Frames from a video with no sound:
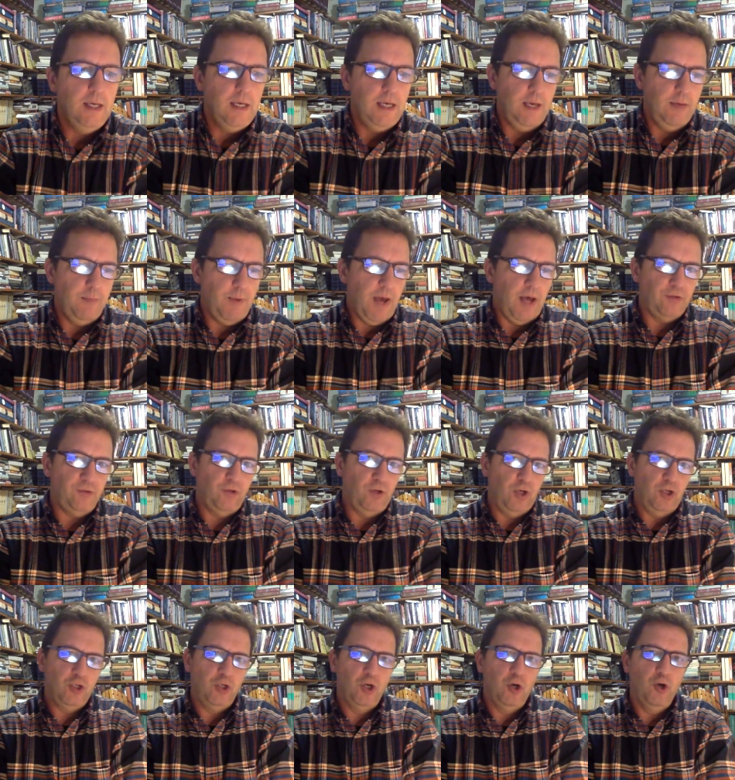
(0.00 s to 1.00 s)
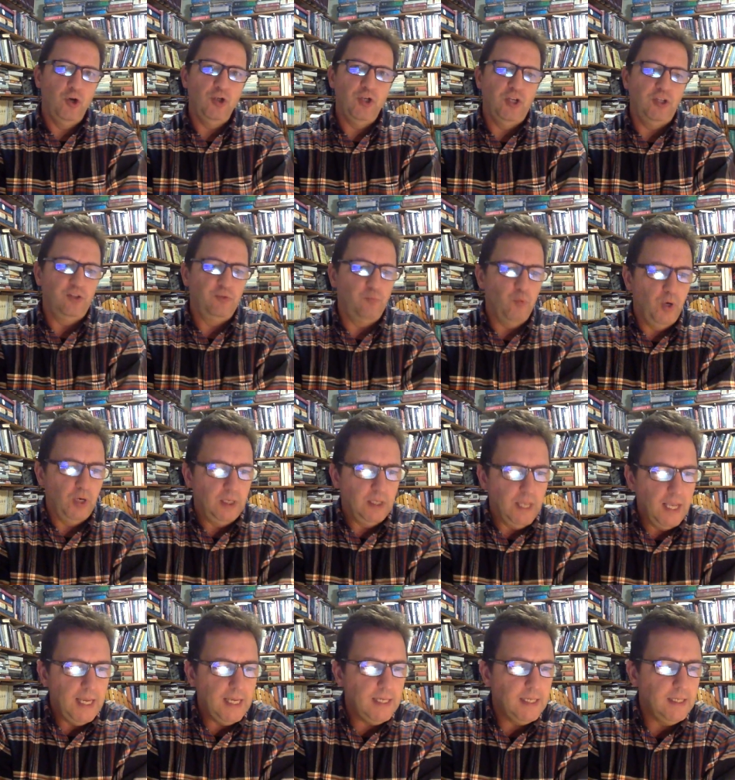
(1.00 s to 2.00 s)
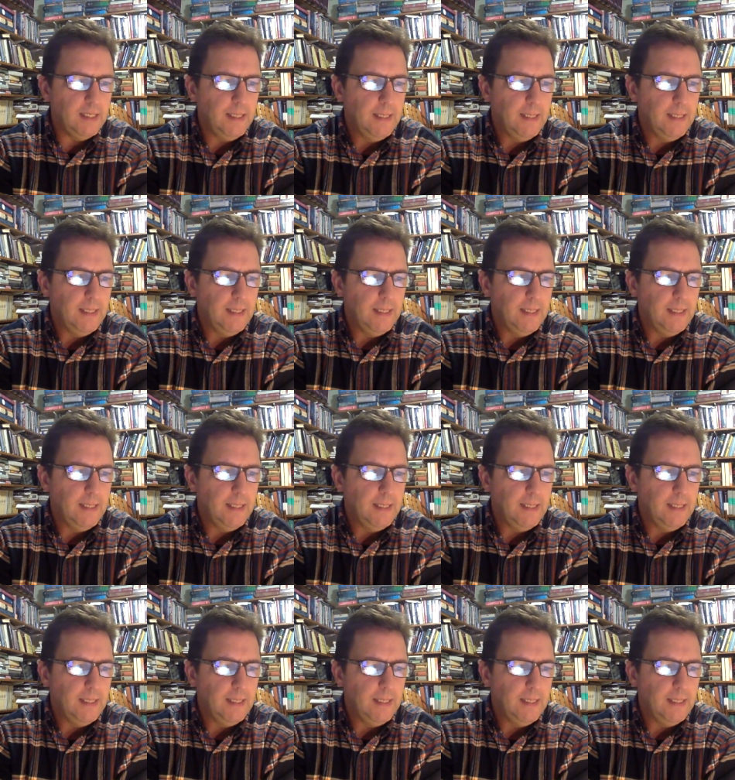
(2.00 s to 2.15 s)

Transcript: He pastored a church in Spring Lake.